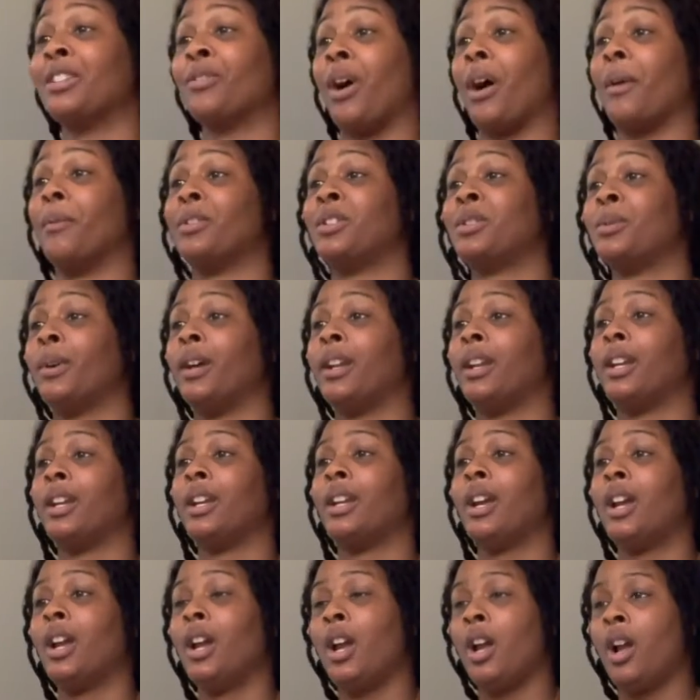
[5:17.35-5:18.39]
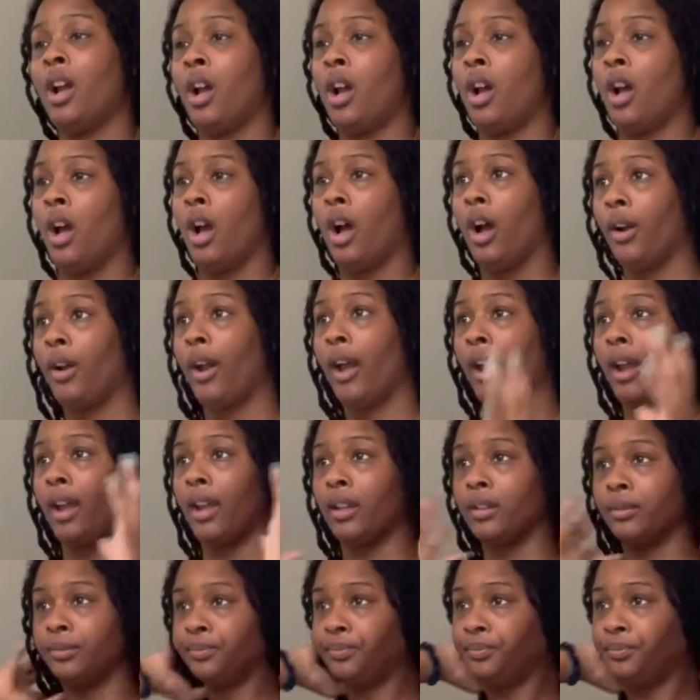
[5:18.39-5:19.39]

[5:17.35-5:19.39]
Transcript: why I was sweating. Okay.